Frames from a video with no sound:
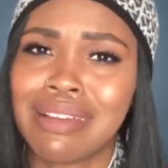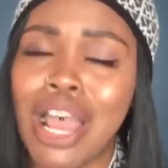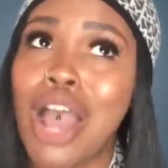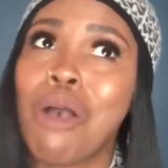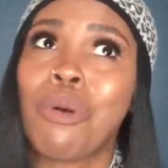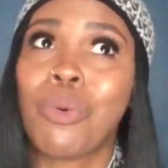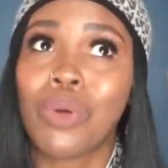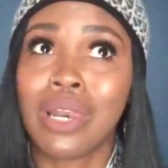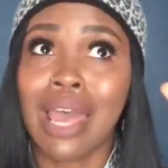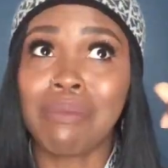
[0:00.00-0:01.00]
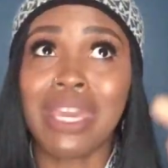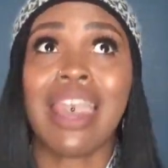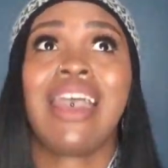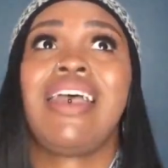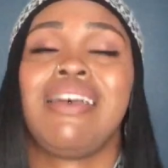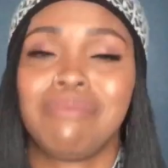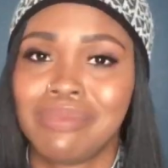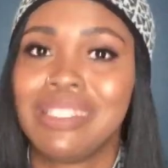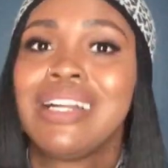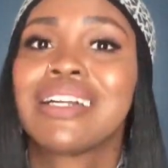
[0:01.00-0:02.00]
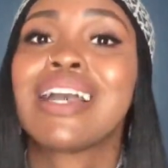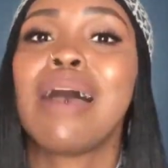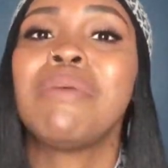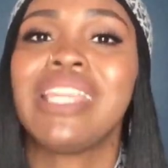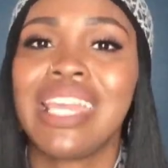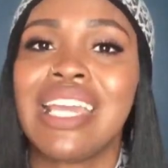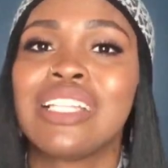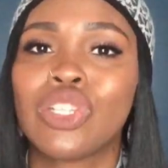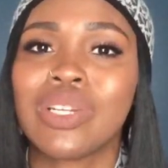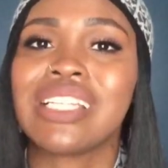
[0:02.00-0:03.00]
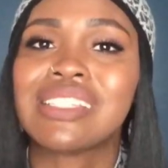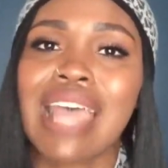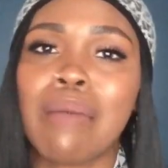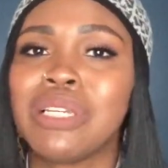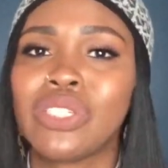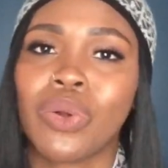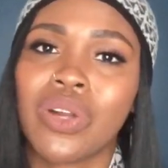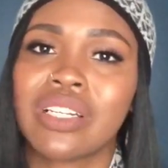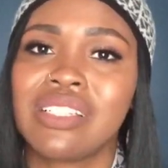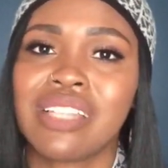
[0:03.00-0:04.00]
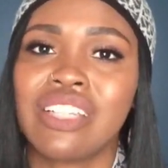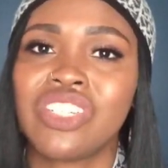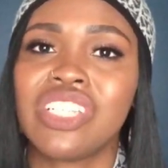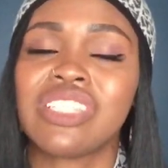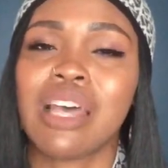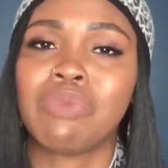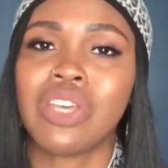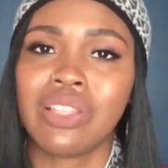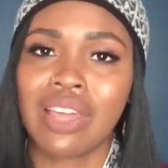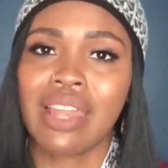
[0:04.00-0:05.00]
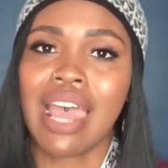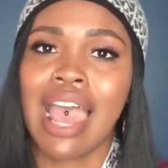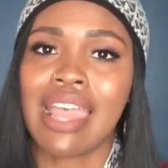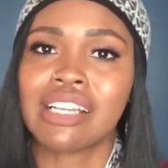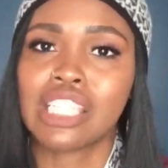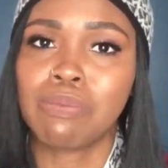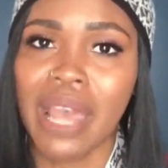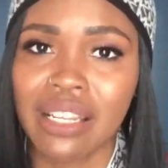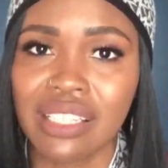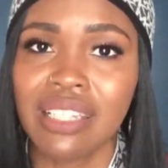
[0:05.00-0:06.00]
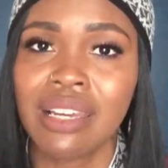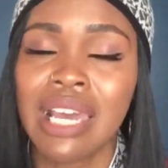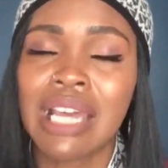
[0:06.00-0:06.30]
Oh, let me add coming into an established organization is something that I expected.